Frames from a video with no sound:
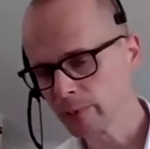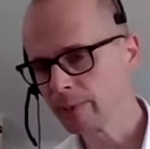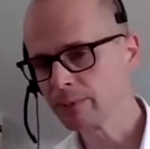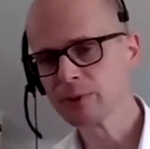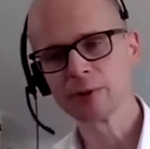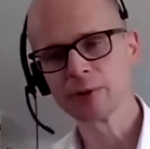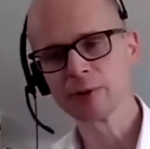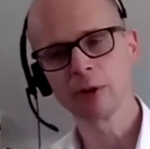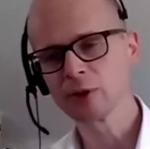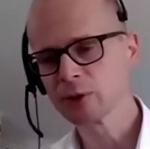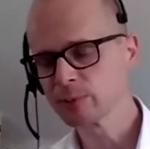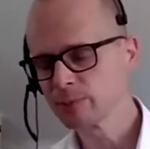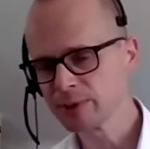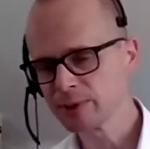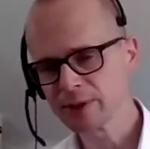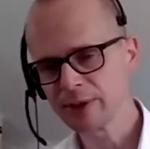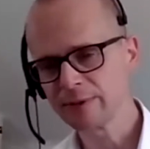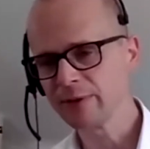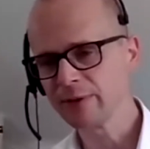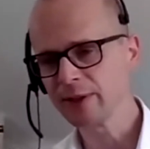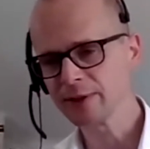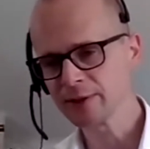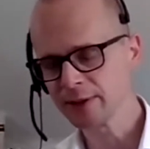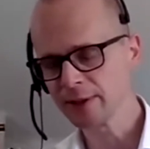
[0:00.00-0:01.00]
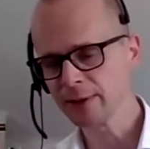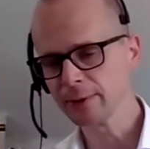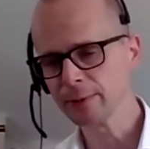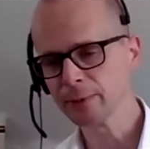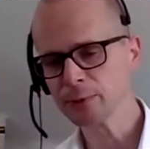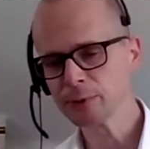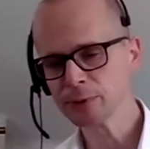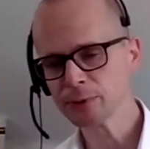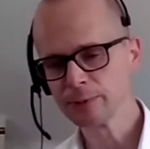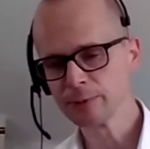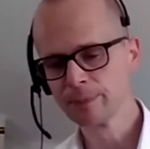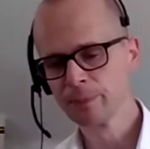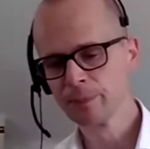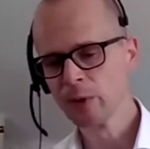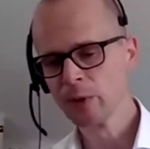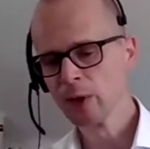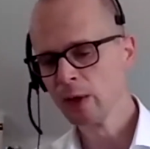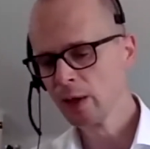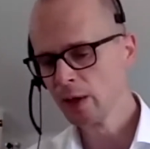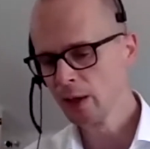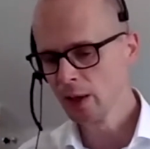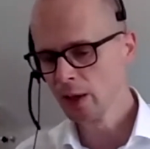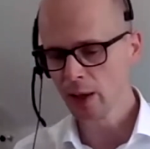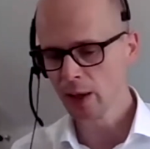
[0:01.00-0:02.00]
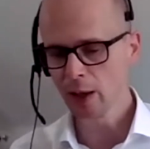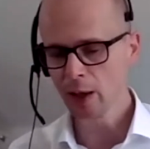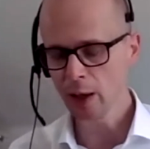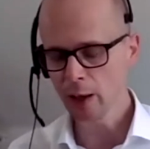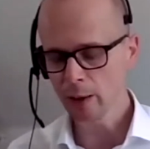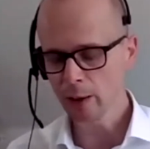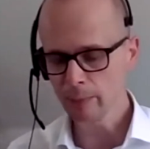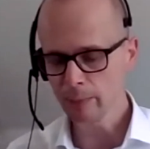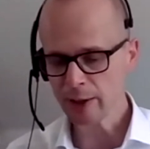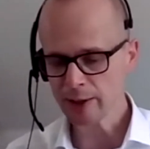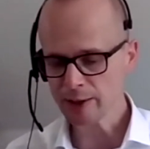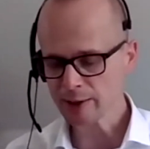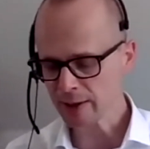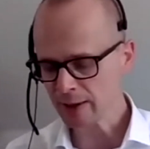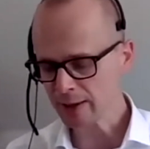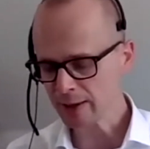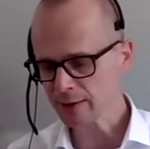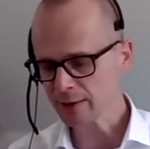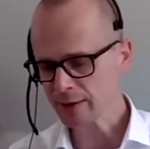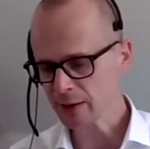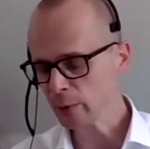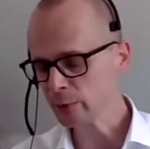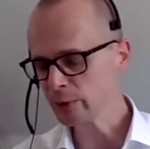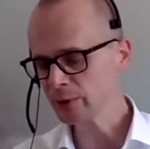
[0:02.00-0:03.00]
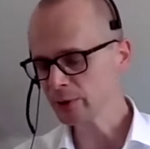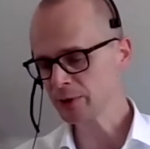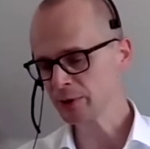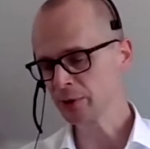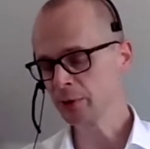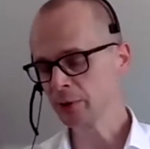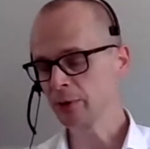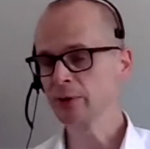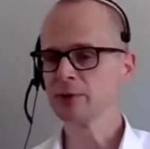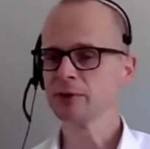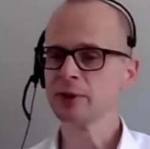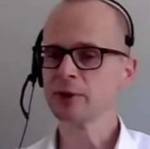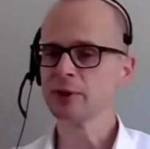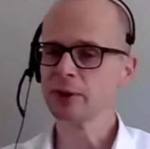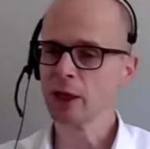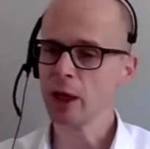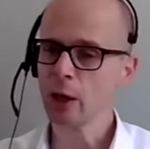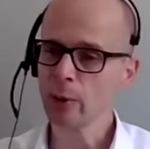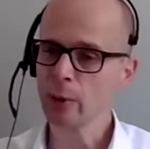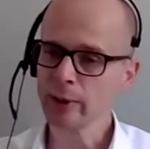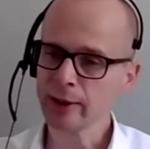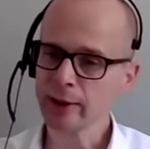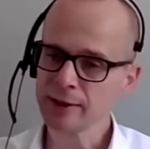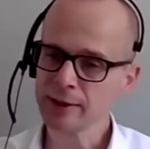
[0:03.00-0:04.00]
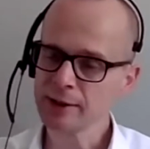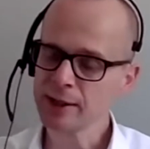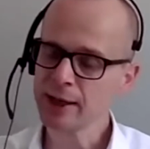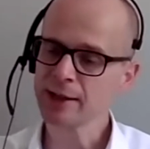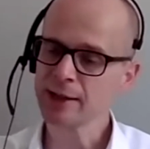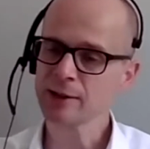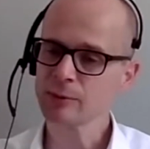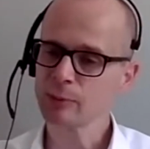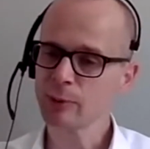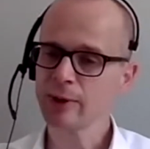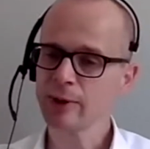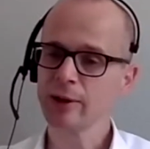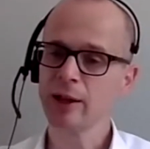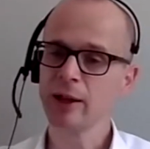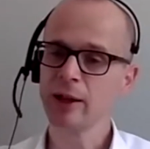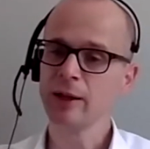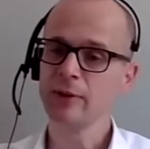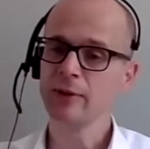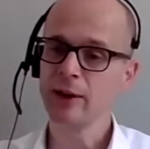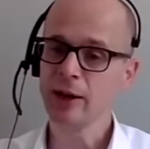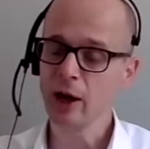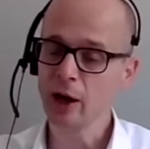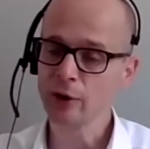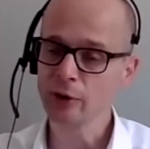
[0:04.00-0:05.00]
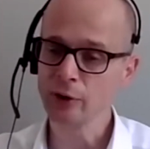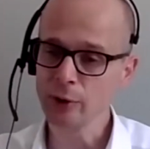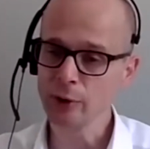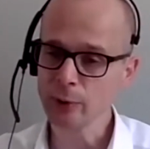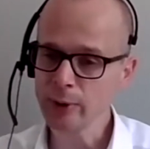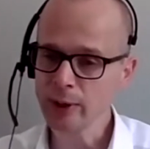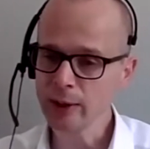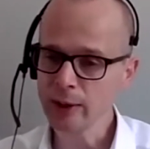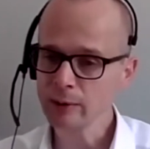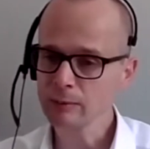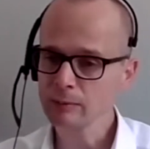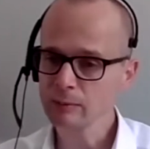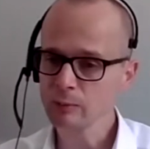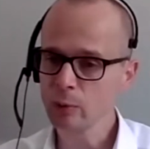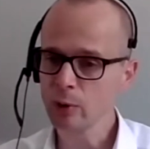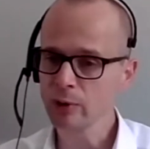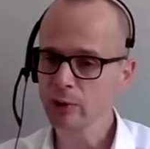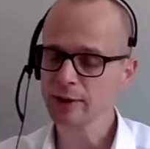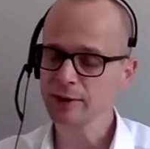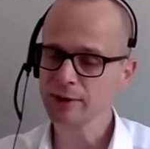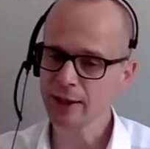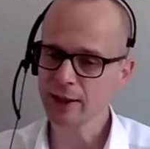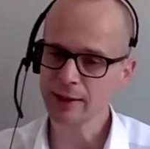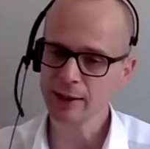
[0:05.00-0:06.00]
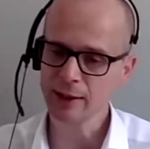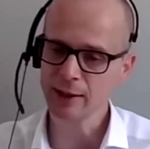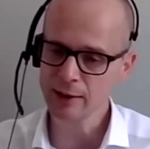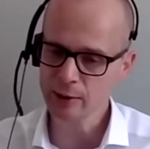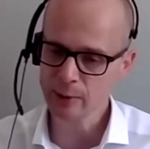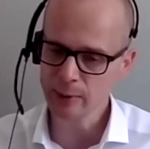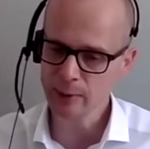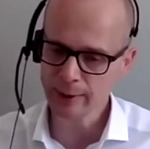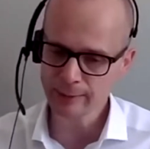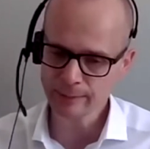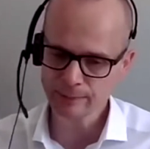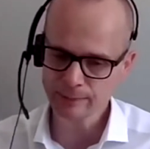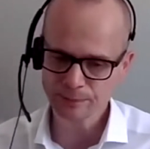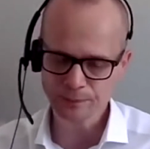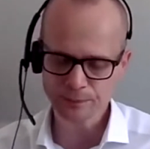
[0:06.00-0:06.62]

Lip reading: stock-specific skills, the onus is on us to go in and test whether they are doing what they say they're doing.